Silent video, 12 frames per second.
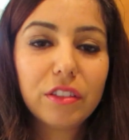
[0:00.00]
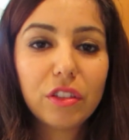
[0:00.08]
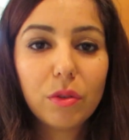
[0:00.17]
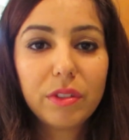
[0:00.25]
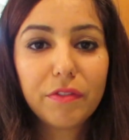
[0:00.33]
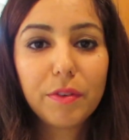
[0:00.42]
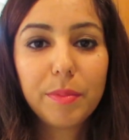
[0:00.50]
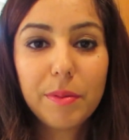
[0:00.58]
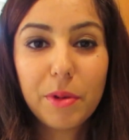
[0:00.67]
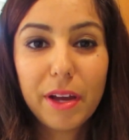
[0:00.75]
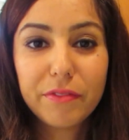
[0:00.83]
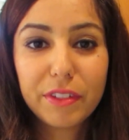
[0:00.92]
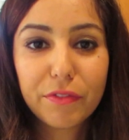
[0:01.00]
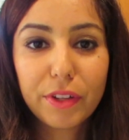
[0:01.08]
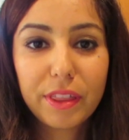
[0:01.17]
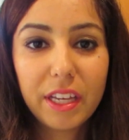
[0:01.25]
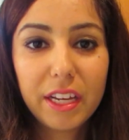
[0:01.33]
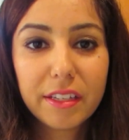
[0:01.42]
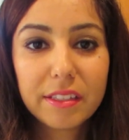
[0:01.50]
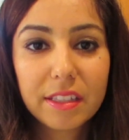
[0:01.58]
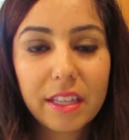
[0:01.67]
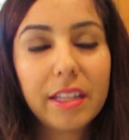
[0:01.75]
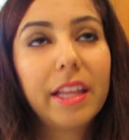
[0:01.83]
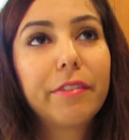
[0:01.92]
So different people have different things that
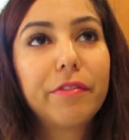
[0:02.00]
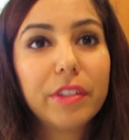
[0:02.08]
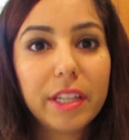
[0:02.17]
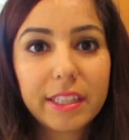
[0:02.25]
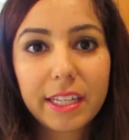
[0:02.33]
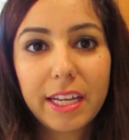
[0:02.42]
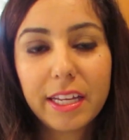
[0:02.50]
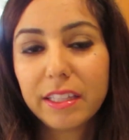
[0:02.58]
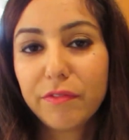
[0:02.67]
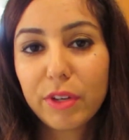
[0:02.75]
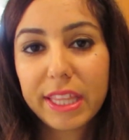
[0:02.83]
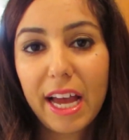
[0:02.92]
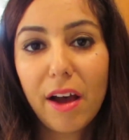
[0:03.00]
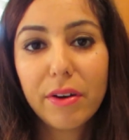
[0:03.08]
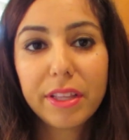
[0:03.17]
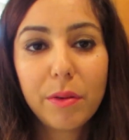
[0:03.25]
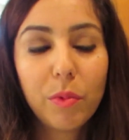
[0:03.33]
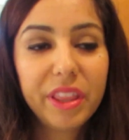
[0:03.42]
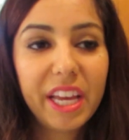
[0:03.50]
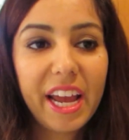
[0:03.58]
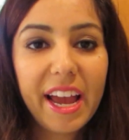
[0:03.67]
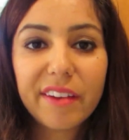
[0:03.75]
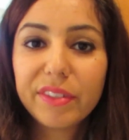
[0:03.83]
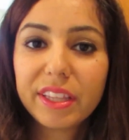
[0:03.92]
they like feel like they can't live without, and then when they
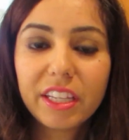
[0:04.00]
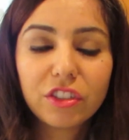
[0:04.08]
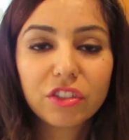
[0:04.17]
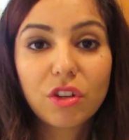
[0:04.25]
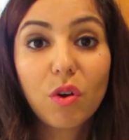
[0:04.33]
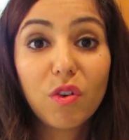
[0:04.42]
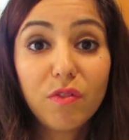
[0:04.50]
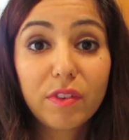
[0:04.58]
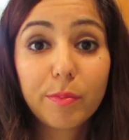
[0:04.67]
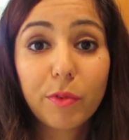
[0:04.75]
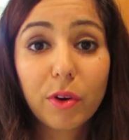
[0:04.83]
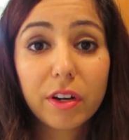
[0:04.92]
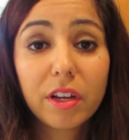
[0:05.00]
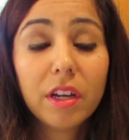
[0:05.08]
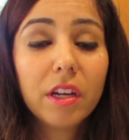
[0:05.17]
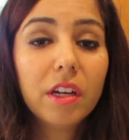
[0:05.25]
have it, they just go overboard.